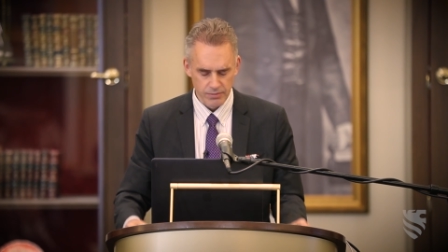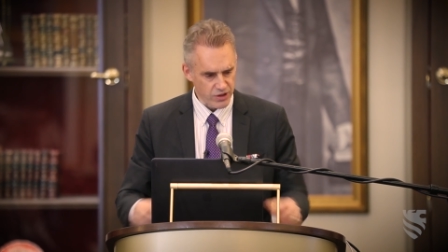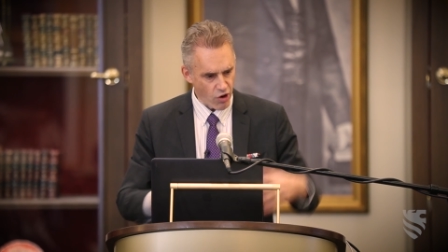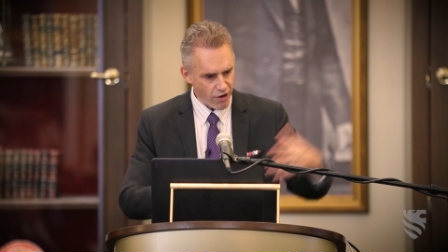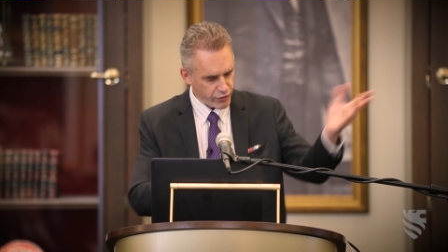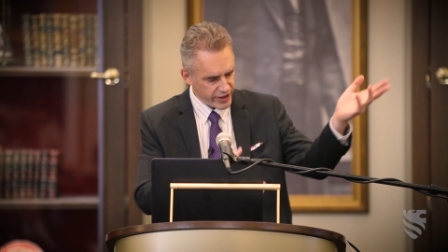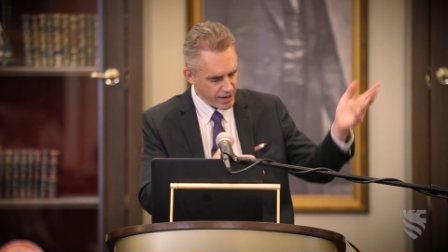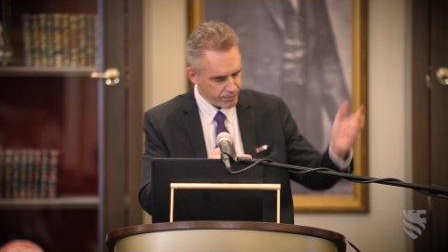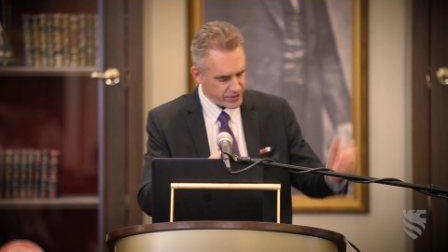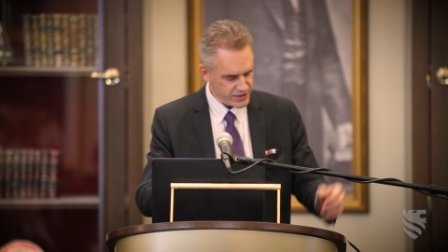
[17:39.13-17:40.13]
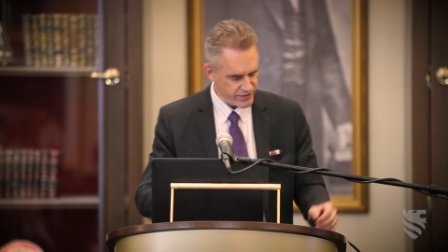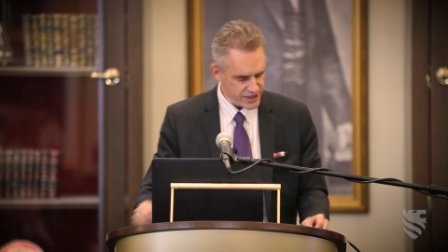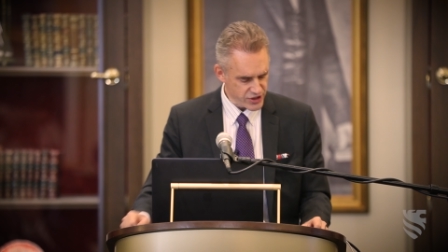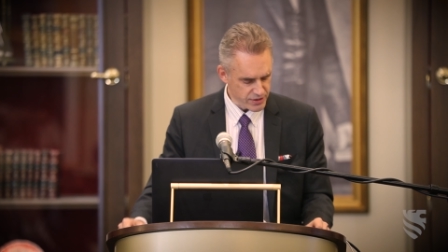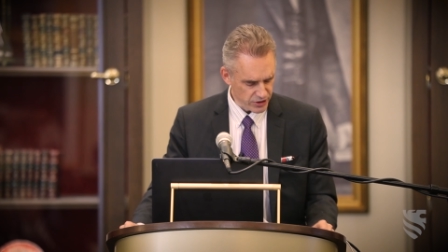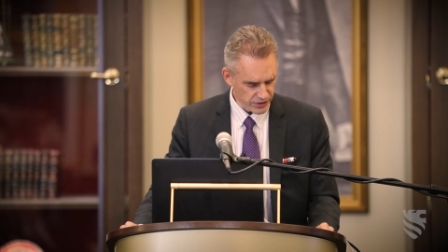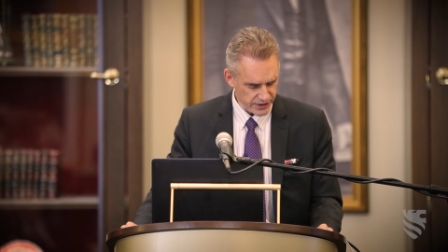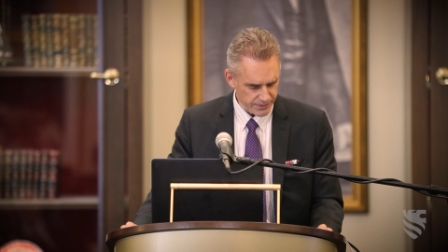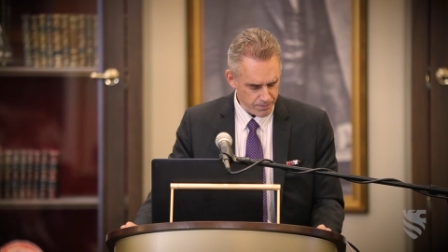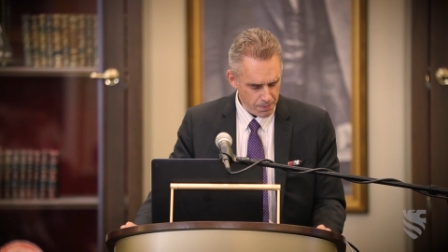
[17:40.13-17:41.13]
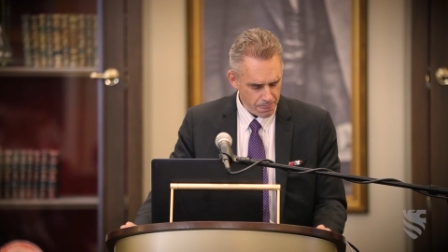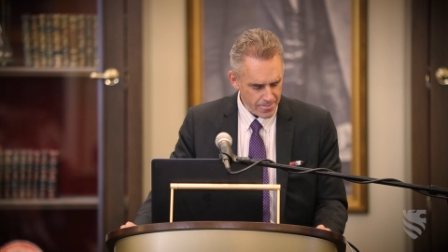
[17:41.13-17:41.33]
you know, offering up these vegetables, and